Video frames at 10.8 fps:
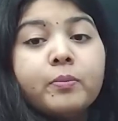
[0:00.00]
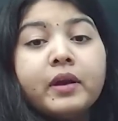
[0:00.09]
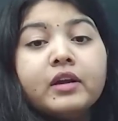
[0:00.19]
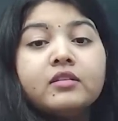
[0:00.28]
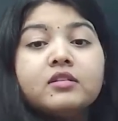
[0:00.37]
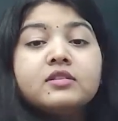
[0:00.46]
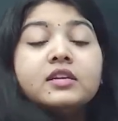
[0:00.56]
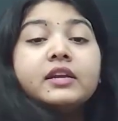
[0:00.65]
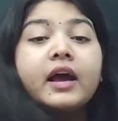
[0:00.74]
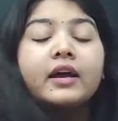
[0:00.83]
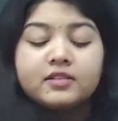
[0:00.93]
build the
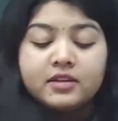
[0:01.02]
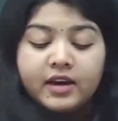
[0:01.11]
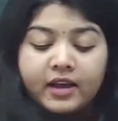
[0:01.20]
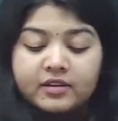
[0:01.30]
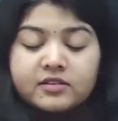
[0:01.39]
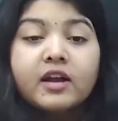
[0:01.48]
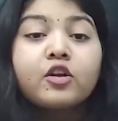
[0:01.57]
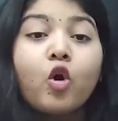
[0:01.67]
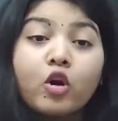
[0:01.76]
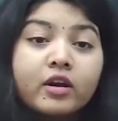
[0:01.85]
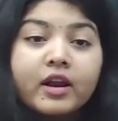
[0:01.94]
CDAC. CDAC is that
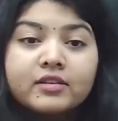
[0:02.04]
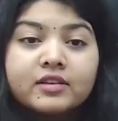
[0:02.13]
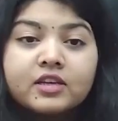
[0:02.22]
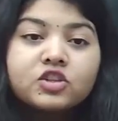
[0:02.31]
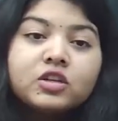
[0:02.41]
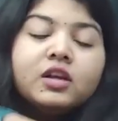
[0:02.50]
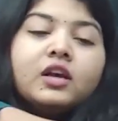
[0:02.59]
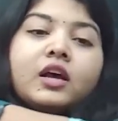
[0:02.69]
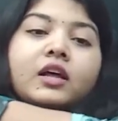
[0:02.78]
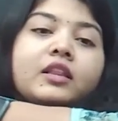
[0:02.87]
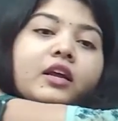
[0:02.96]
organization.
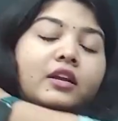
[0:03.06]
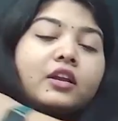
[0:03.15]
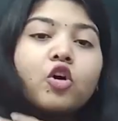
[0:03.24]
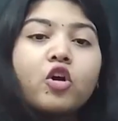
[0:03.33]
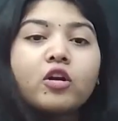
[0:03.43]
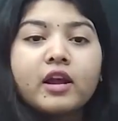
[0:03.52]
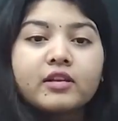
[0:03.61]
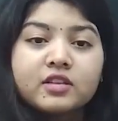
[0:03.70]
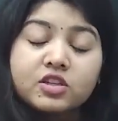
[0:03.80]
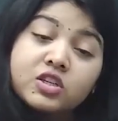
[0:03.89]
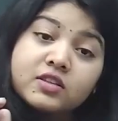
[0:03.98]
The Indian
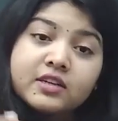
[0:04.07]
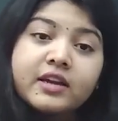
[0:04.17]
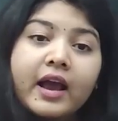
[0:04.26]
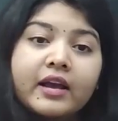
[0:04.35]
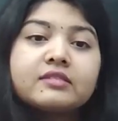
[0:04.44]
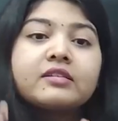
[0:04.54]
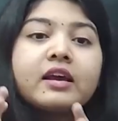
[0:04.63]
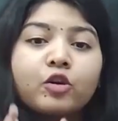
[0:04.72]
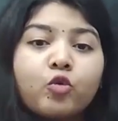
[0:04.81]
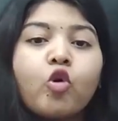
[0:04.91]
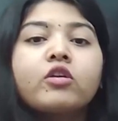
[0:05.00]
organization CDAC is
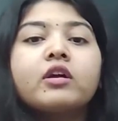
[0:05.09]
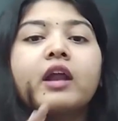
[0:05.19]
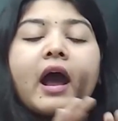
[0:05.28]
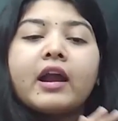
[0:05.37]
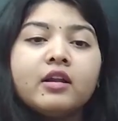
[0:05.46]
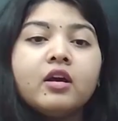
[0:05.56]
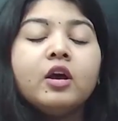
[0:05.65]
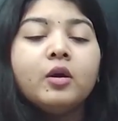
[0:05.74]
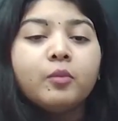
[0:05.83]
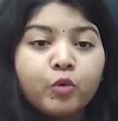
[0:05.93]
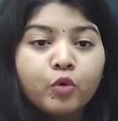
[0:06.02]
headquartered at
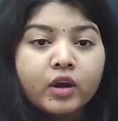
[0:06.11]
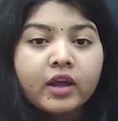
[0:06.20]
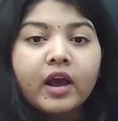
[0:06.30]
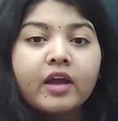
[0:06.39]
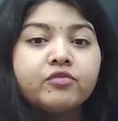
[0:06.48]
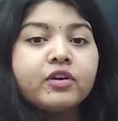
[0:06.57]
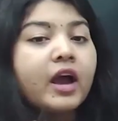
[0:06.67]
Pune, and we